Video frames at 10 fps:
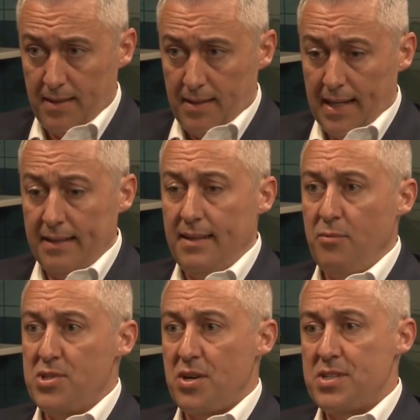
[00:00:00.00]
And, and
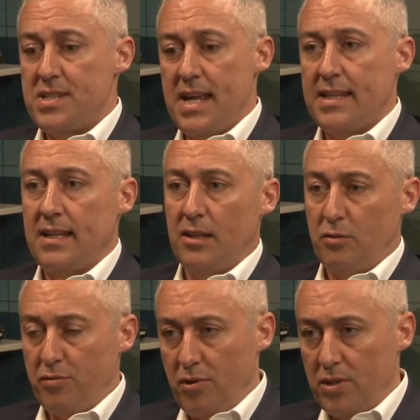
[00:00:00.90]
we start to take that a little
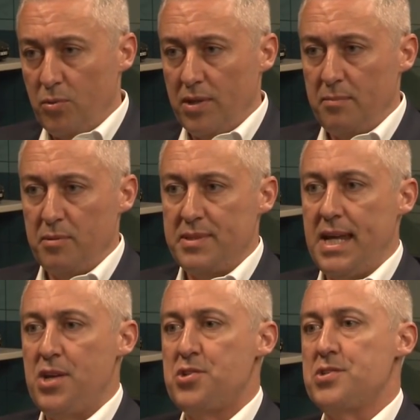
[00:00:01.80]
further with
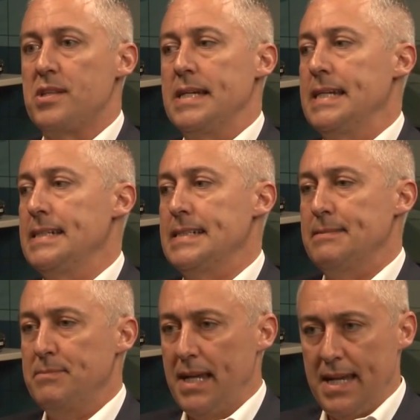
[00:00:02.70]
implementations like
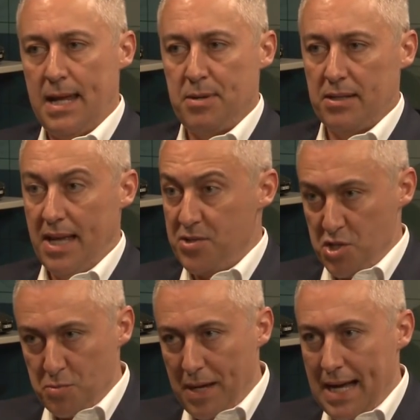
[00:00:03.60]
um, dynamic laser
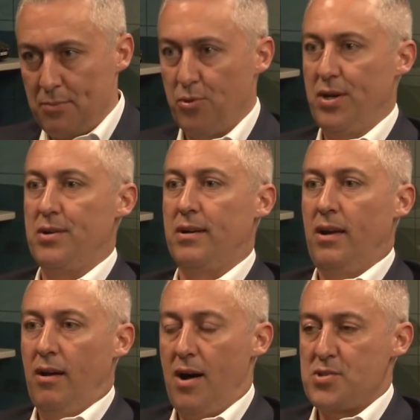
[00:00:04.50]
spot, where you're
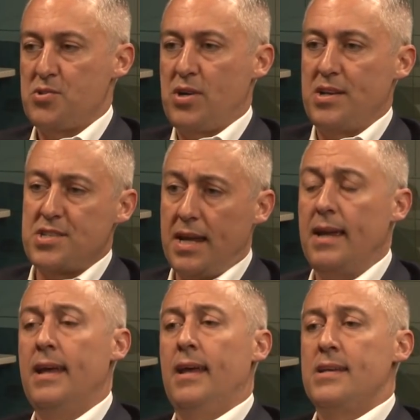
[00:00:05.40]
also trying to say,
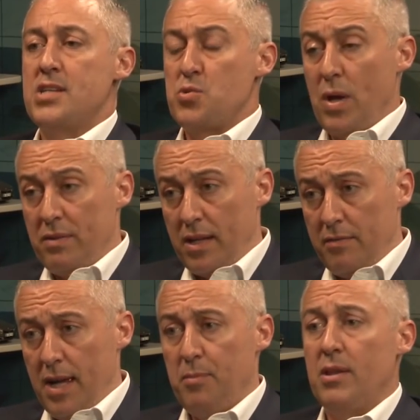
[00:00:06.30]
since we have light
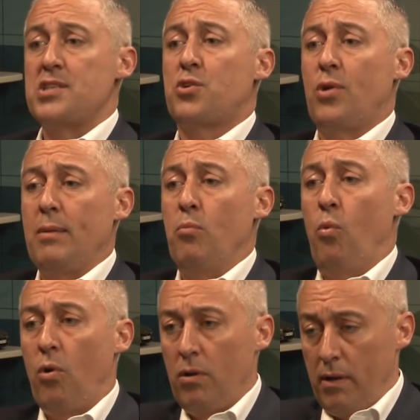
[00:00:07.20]
available, let's create
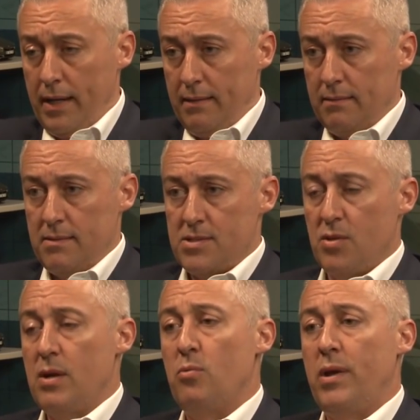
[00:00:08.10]
more light so
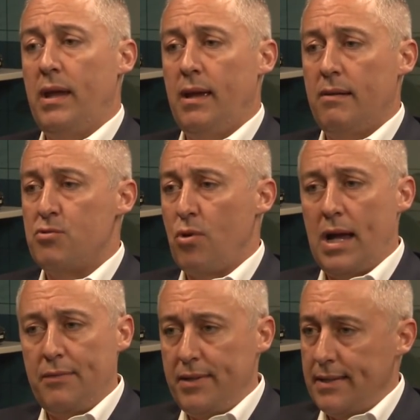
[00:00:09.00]
that when we have
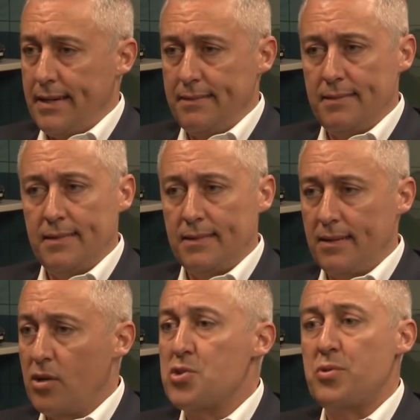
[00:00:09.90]
driving on a, a
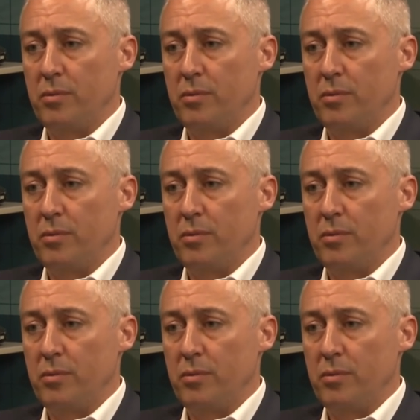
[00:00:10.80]
country